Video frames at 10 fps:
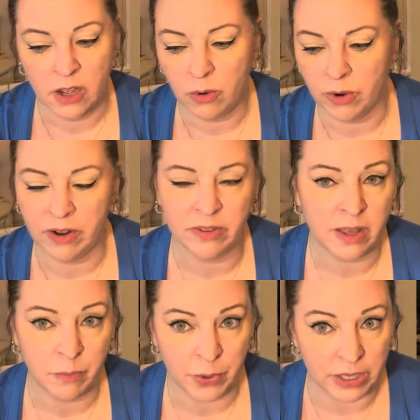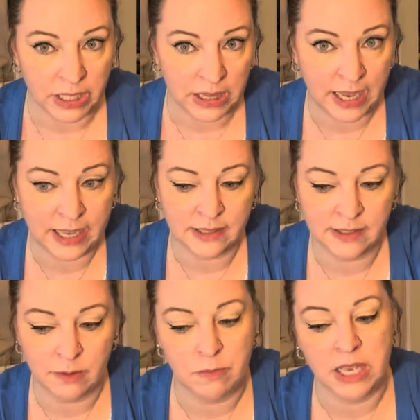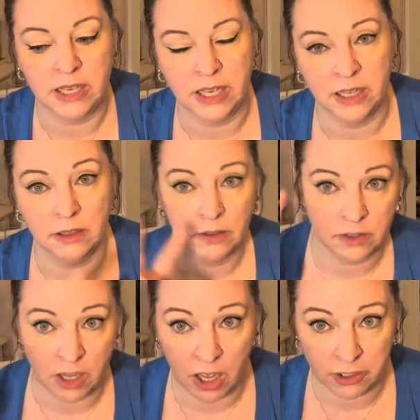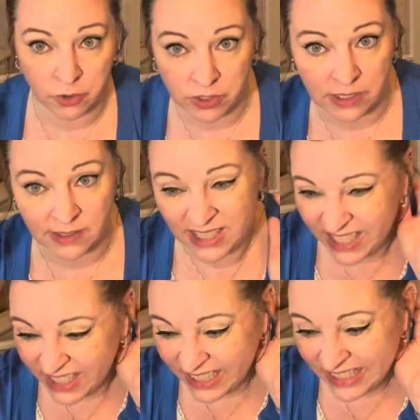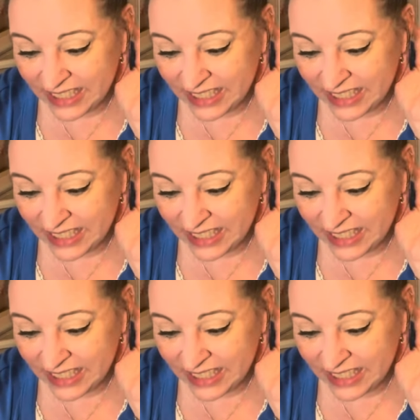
Whatever they put in that to make it non-greasy